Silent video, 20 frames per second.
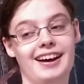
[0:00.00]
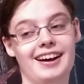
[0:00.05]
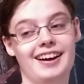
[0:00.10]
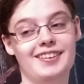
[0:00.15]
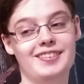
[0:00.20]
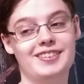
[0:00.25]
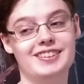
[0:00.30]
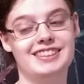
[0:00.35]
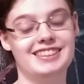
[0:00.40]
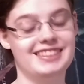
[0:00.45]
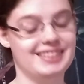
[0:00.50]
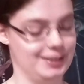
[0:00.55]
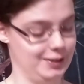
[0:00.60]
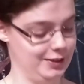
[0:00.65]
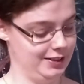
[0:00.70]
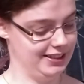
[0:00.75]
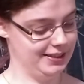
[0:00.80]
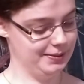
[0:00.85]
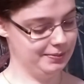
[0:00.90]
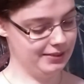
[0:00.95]
which is good
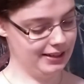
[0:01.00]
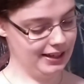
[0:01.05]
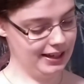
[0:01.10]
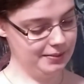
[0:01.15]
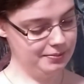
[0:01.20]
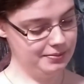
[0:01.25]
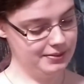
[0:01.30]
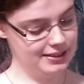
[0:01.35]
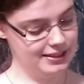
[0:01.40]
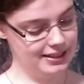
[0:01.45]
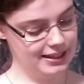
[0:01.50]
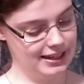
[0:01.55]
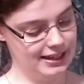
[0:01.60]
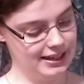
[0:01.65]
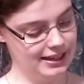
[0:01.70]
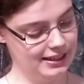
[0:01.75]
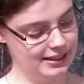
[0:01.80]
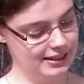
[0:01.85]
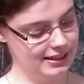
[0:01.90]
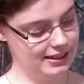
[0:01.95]
sometimes.
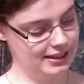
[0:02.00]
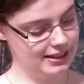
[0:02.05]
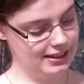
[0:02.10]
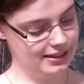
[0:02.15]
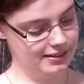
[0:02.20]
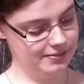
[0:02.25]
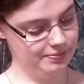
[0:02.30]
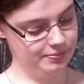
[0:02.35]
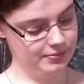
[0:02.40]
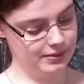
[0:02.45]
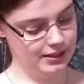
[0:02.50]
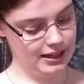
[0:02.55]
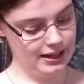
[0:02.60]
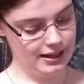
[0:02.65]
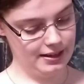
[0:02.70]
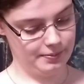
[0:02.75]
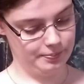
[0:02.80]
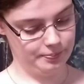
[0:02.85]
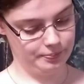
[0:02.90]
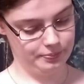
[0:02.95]
And yeah,
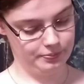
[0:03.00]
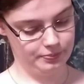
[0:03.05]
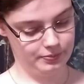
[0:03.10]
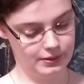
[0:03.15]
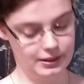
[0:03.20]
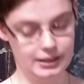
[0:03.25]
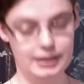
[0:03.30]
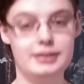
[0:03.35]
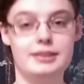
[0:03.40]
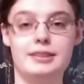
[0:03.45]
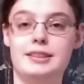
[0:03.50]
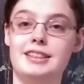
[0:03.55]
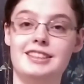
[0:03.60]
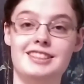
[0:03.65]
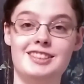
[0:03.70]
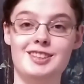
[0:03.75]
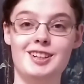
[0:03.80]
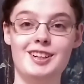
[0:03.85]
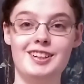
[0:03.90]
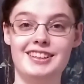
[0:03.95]
let's get
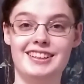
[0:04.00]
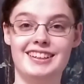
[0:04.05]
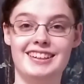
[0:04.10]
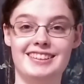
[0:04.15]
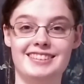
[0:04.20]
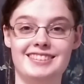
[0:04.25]
started.